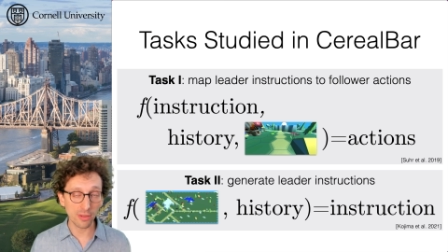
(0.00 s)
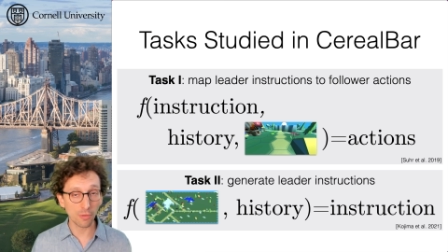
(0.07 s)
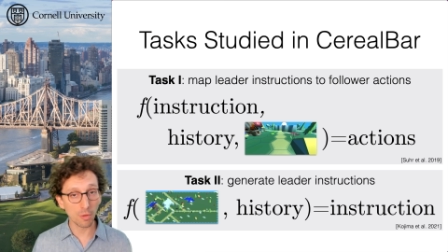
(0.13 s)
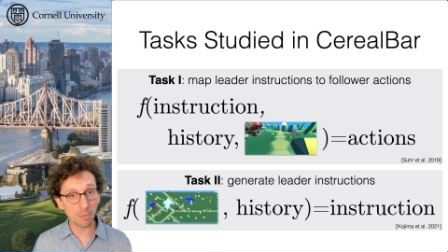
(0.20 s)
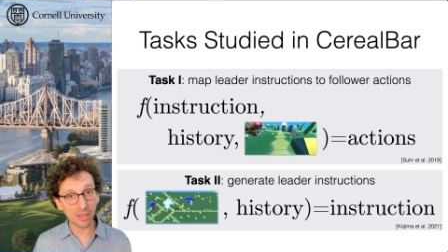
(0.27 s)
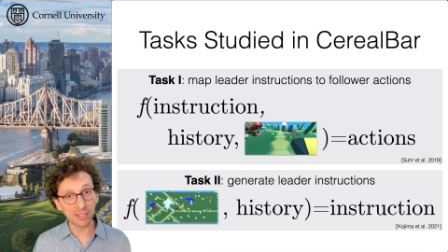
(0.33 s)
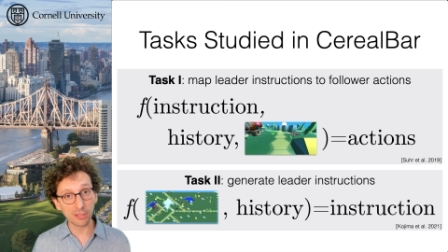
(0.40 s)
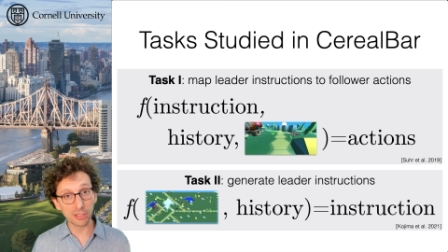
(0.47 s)
So we
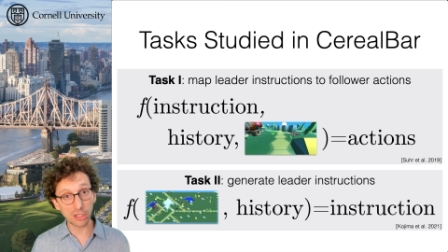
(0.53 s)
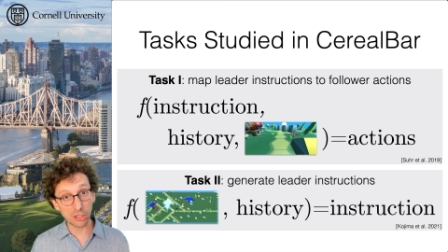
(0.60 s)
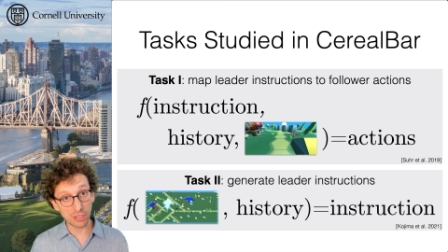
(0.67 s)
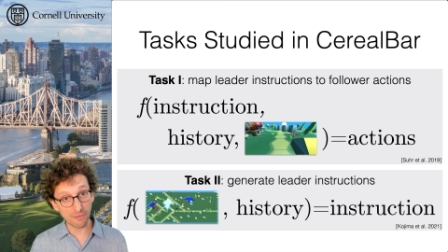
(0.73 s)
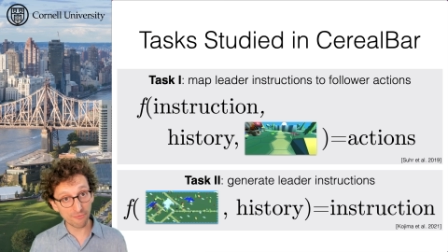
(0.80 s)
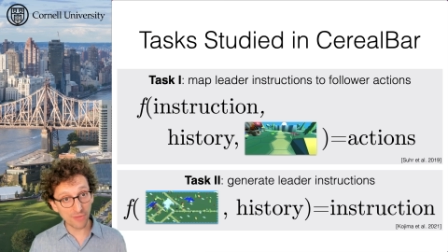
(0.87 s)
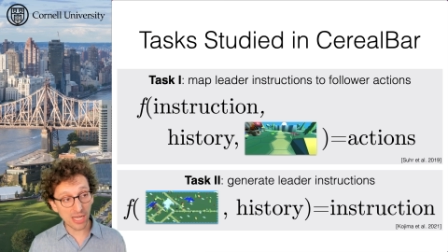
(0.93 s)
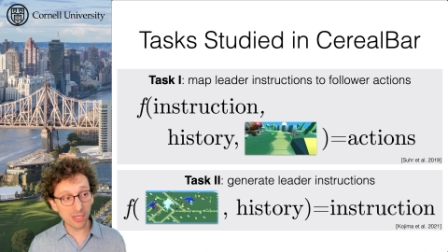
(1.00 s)
want to learn a
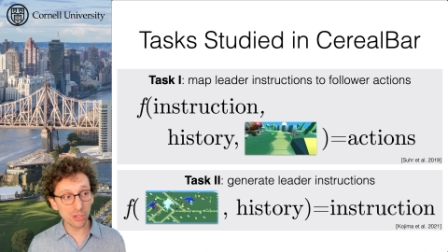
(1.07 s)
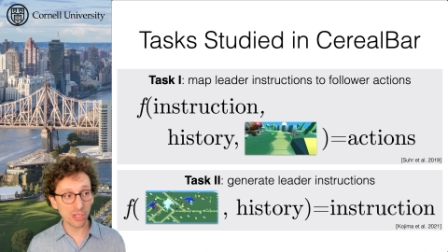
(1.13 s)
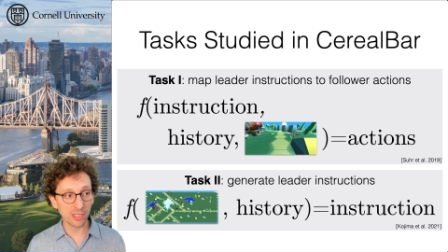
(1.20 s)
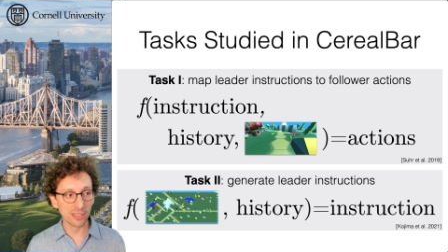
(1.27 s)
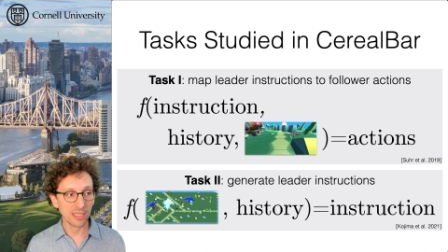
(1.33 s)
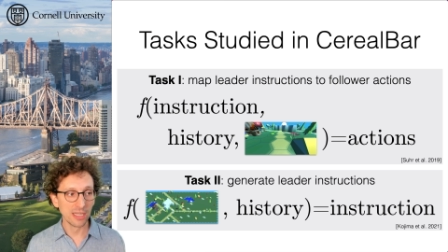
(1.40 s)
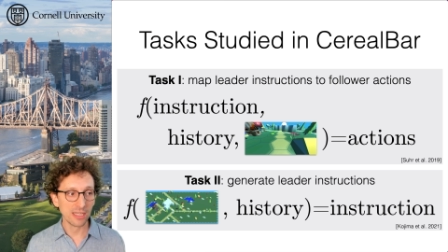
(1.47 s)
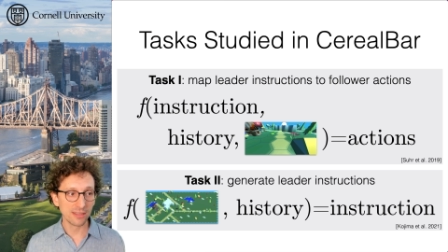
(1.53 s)

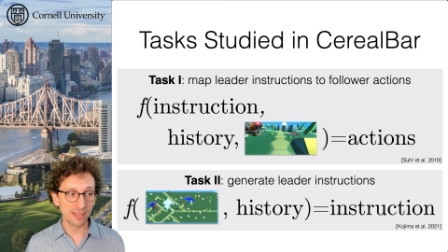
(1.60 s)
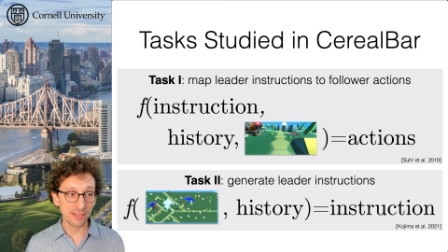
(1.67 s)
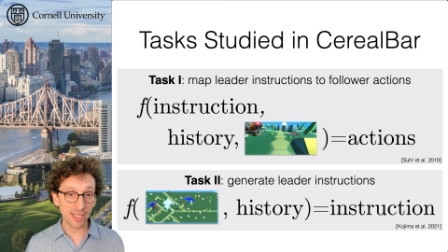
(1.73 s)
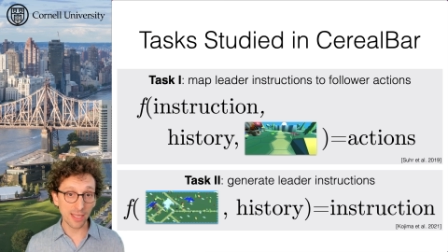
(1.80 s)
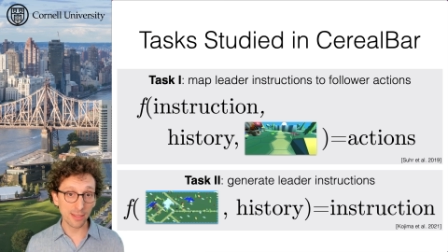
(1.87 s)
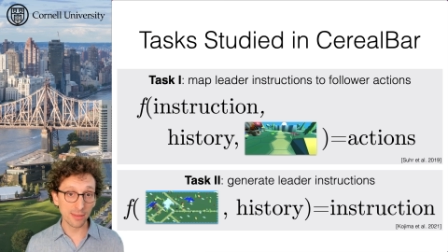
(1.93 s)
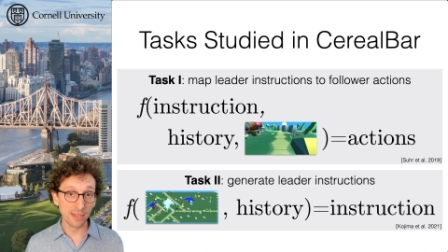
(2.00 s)
function that takes